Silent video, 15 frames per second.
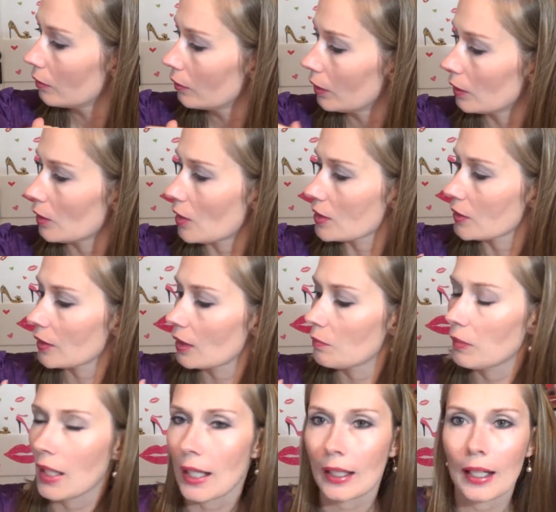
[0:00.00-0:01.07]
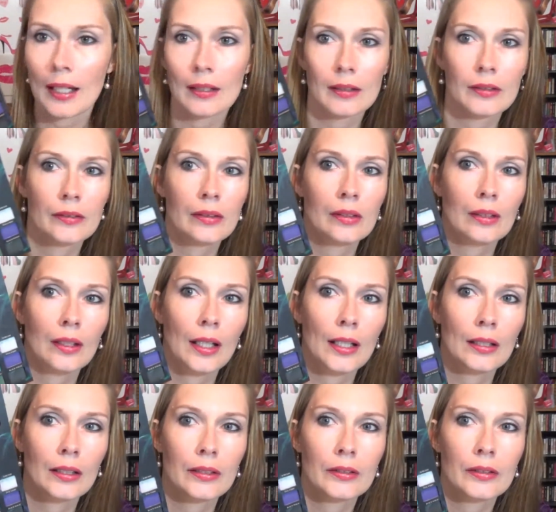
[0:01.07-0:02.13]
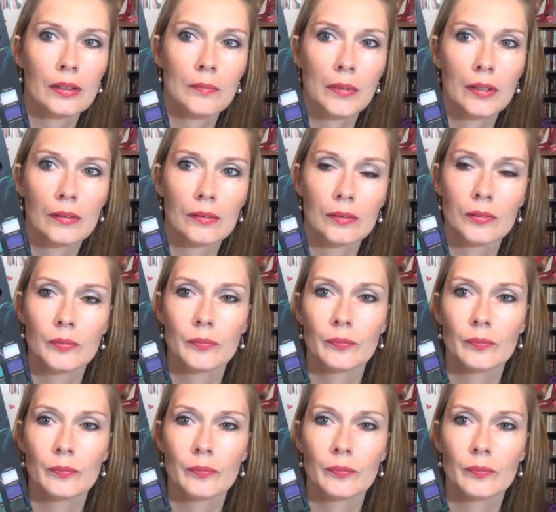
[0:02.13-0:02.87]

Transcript: you also get a black eyeliner in the middle.